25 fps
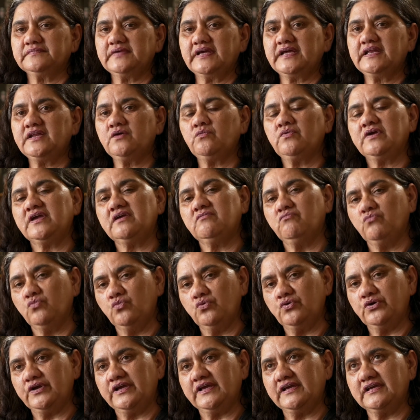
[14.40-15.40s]
Hinewehi
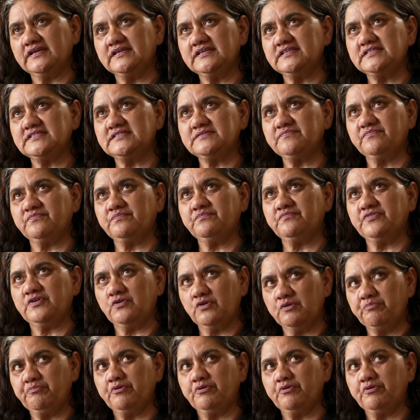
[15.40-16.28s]
Mohi is very